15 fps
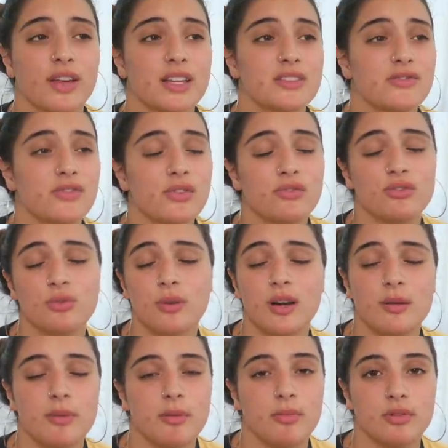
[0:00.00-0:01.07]
face, if you have
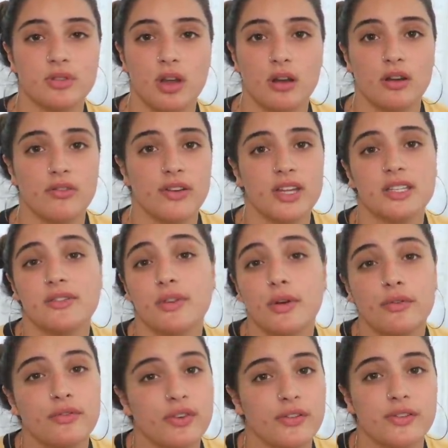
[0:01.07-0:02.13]
20 pimples on your face, if you
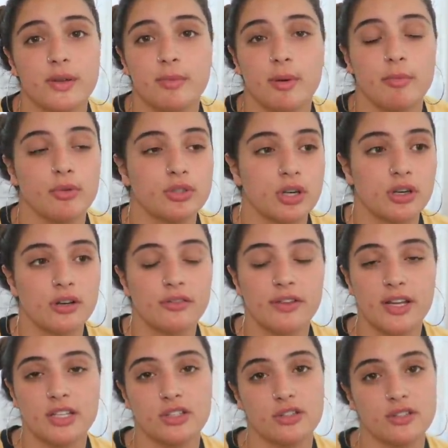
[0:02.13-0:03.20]
have 50 pimples on your
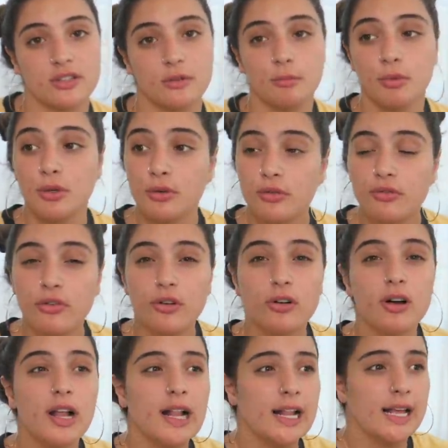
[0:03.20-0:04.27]
face, you're still
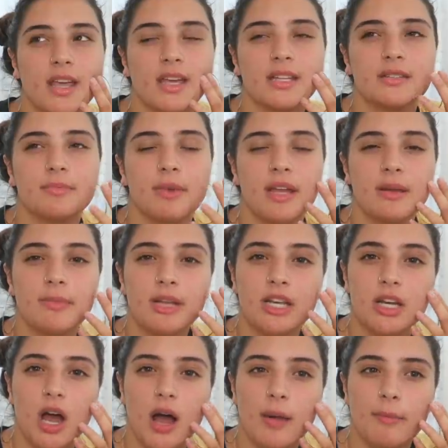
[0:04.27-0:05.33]
beautiful. It's made me
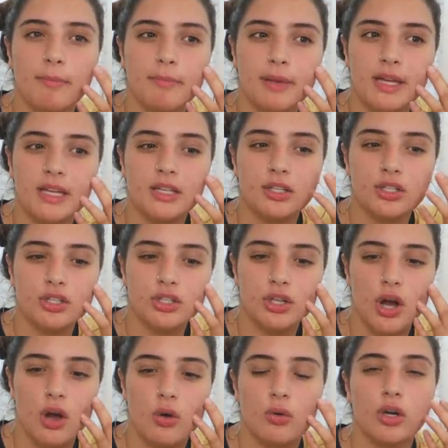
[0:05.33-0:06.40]
not be
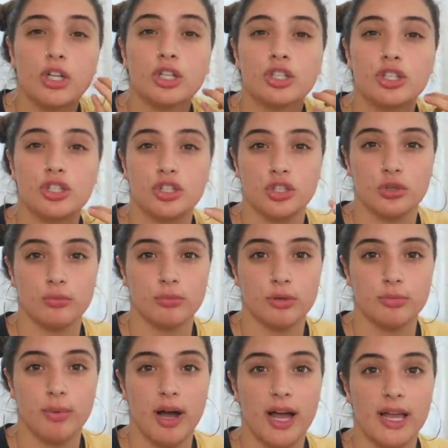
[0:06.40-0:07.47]
so
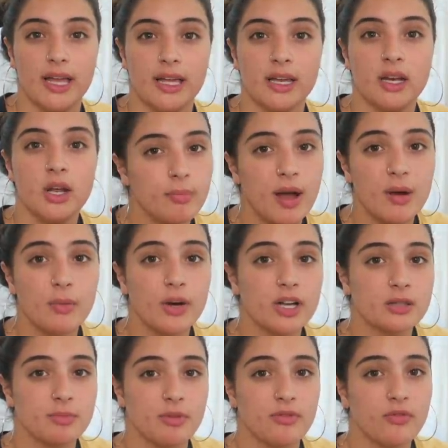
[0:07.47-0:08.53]
consumed by it.
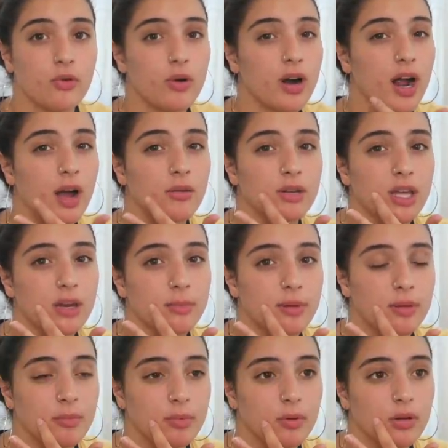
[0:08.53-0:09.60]
Whereas before, I would get a
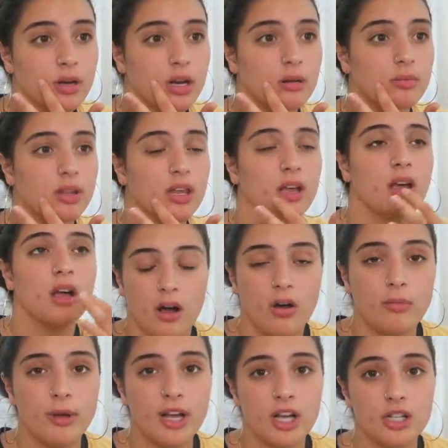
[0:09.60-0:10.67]
pimple and I'd be like,
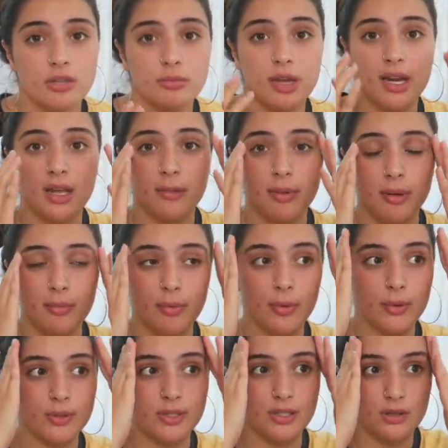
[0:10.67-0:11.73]
oh my gosh, I'm getting a
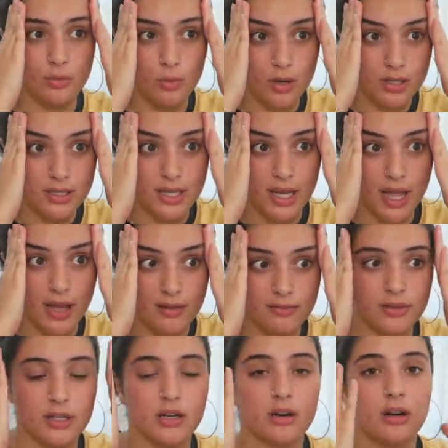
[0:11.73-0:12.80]
pimple. This is the worst thing
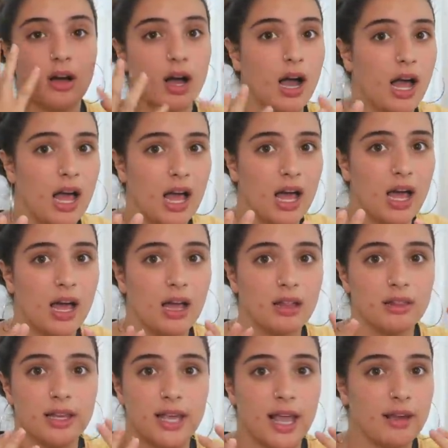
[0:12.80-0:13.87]
ever. Ah,
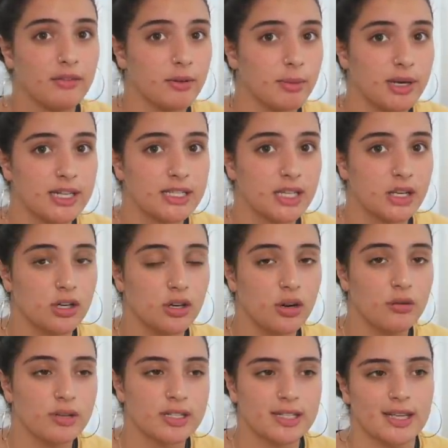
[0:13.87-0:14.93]
like everybody's gonna
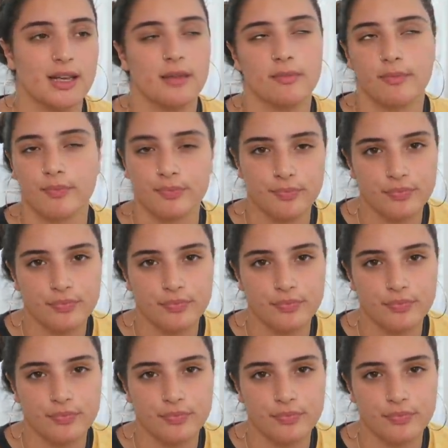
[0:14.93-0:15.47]
notice it.